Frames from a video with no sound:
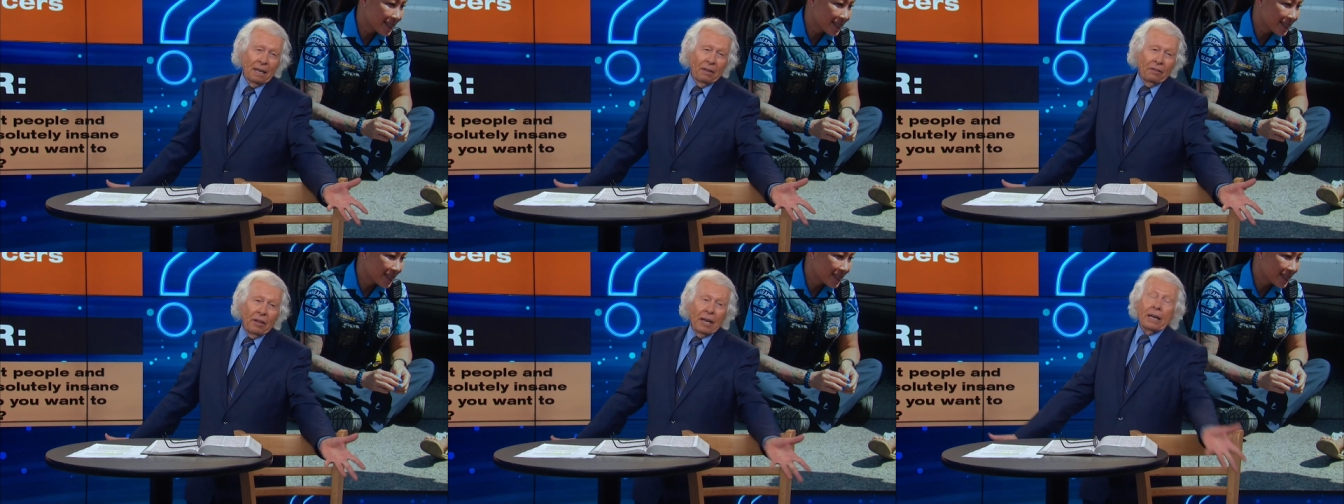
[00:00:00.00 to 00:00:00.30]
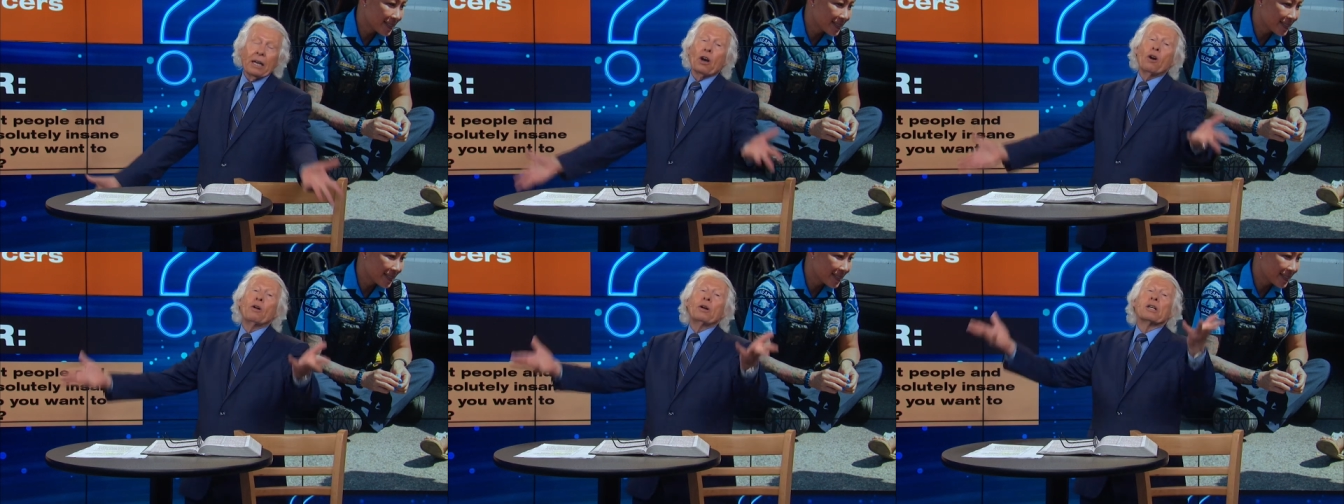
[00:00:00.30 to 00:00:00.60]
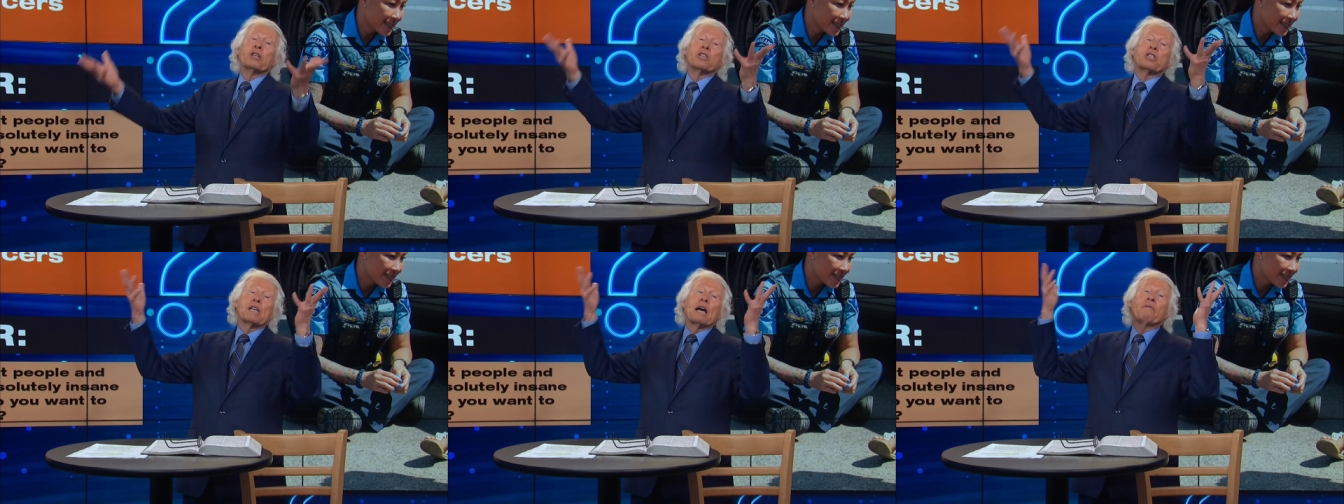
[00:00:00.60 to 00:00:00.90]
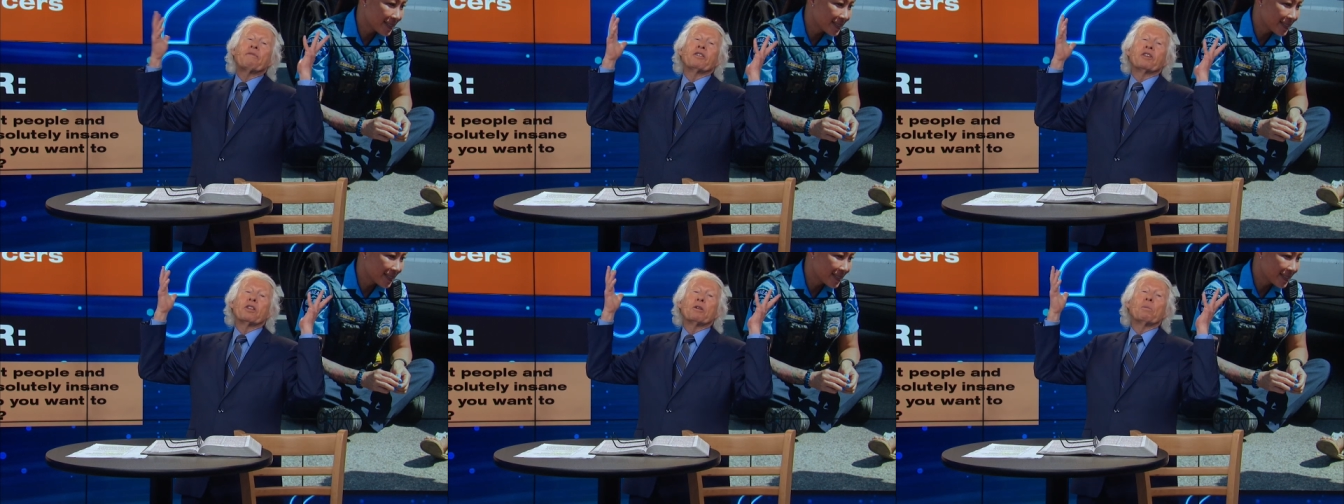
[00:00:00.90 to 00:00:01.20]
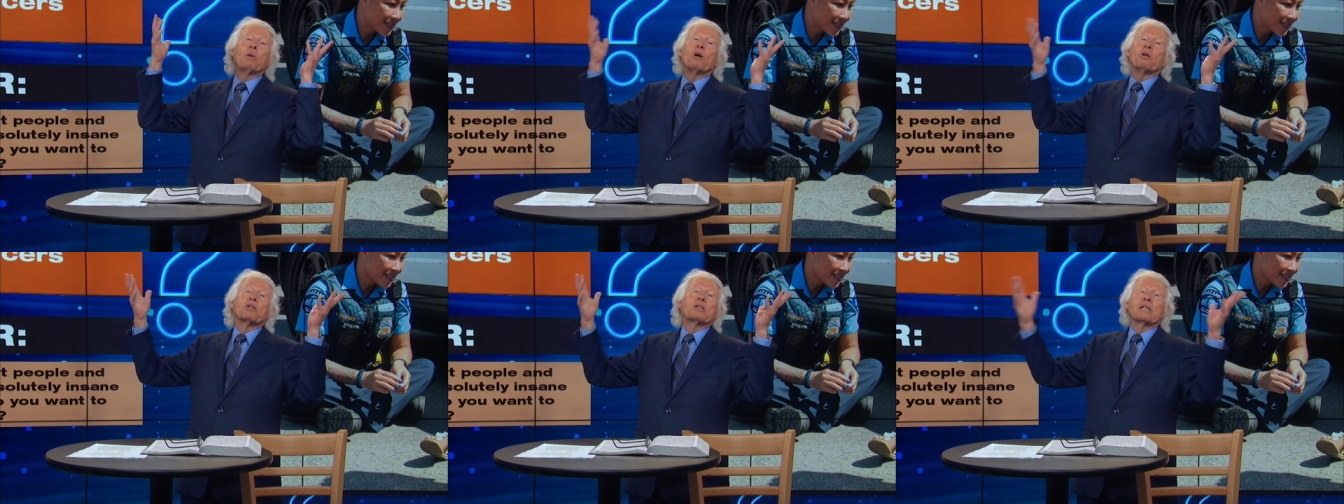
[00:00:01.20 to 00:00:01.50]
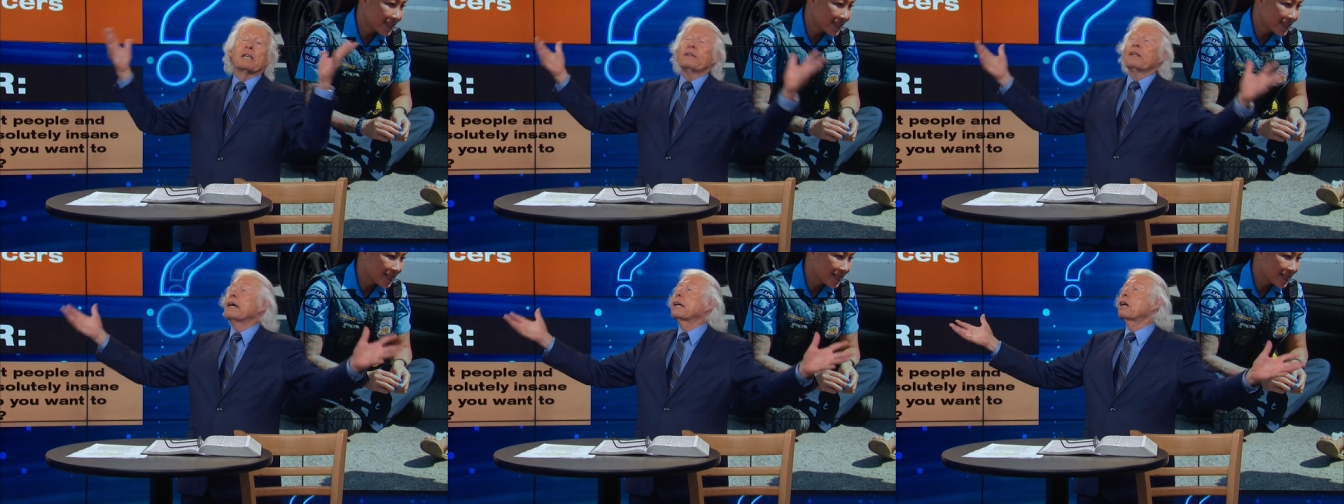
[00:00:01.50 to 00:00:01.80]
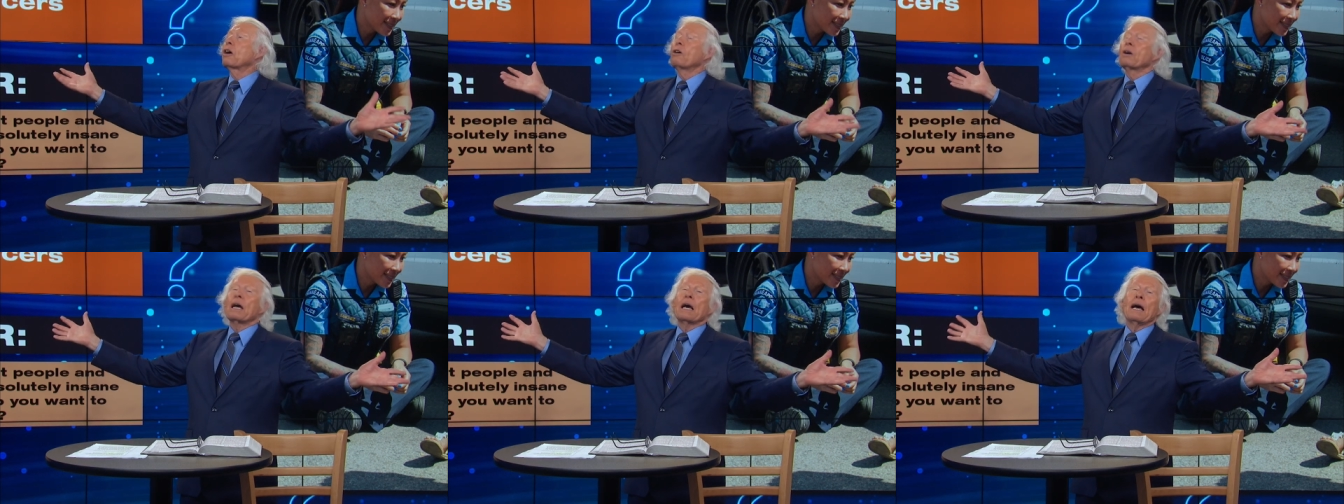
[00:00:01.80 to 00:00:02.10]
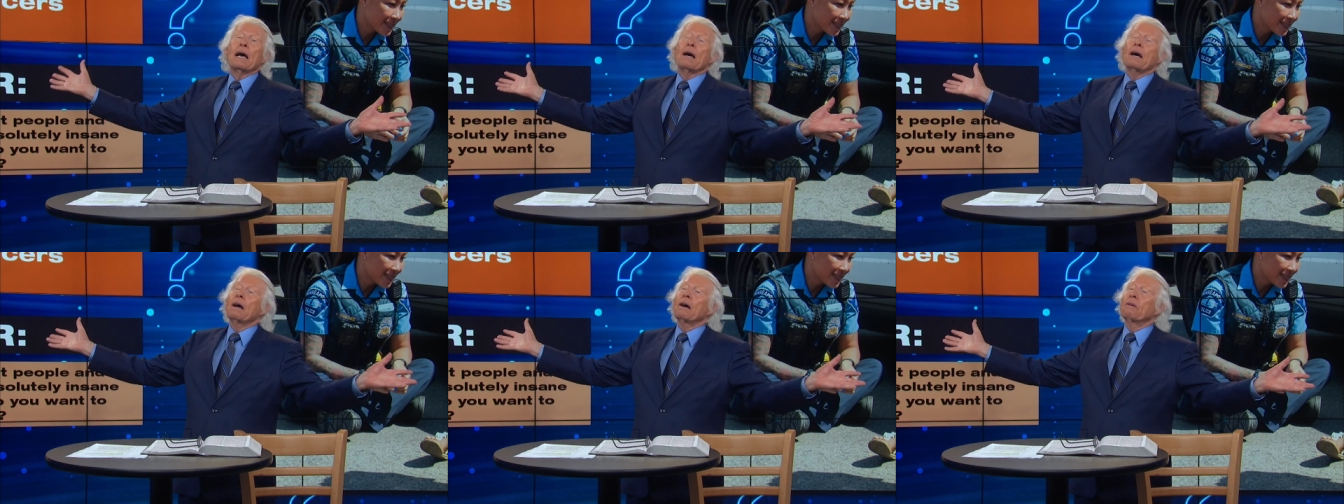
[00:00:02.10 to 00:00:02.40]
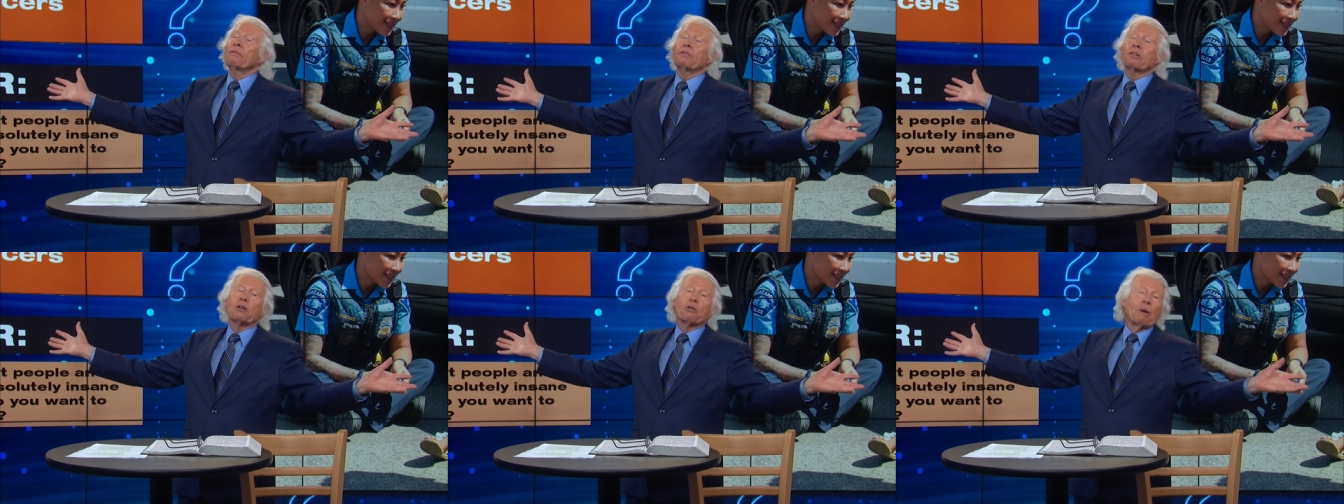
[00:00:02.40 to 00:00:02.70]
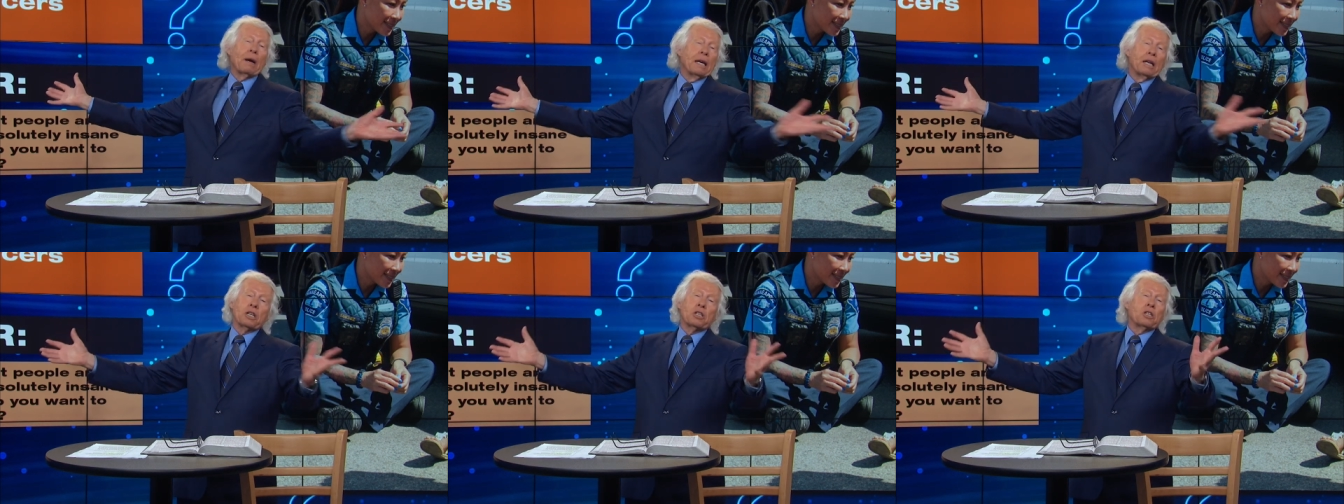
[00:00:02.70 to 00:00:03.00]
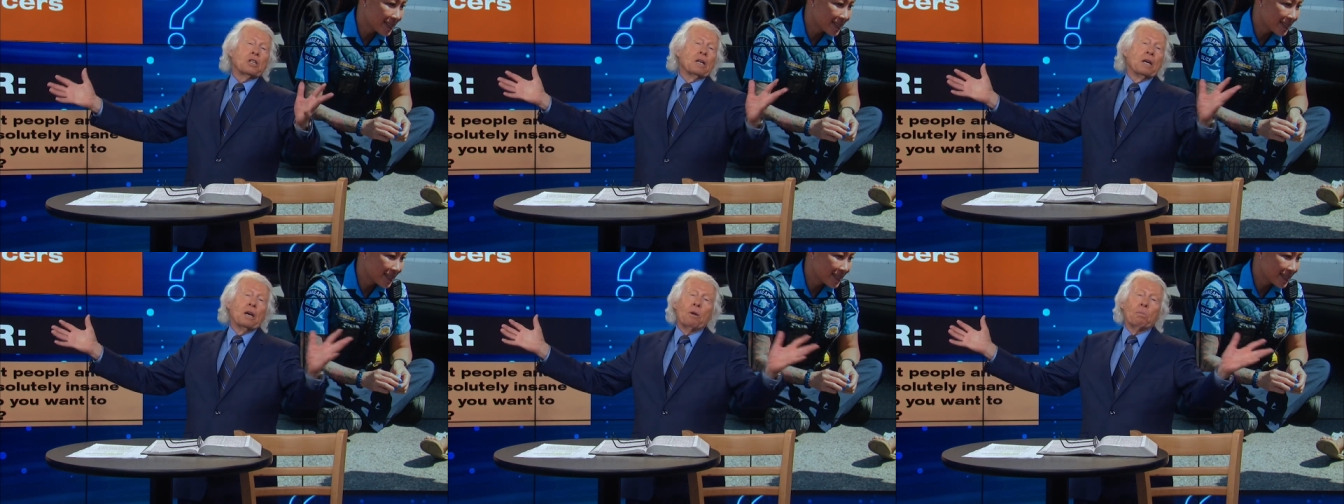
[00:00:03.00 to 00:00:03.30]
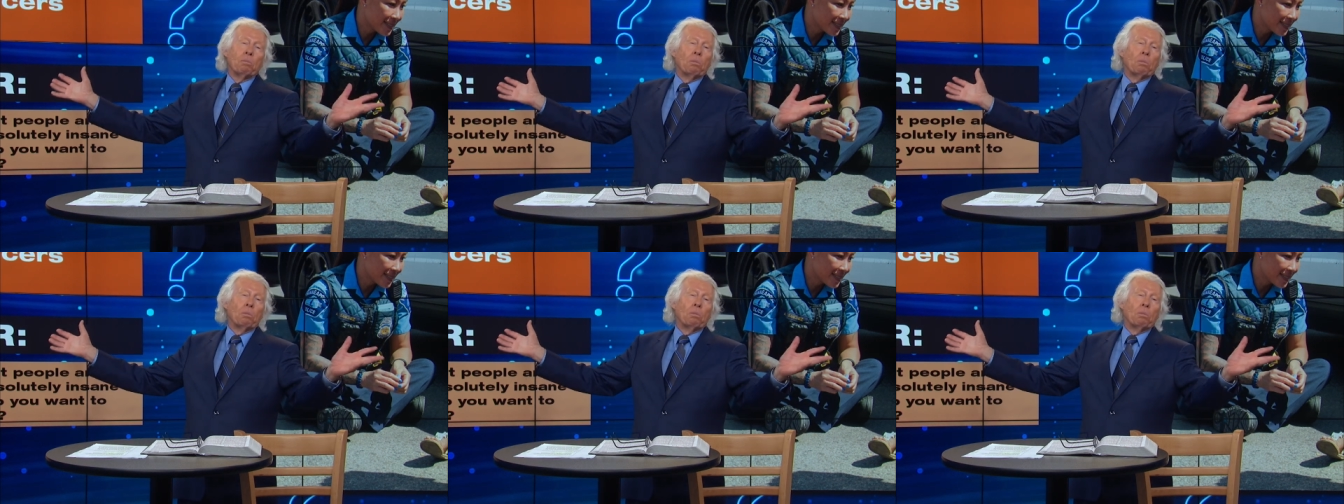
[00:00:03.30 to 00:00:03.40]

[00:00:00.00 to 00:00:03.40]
They're going to suffer the most and they're going to have the greatest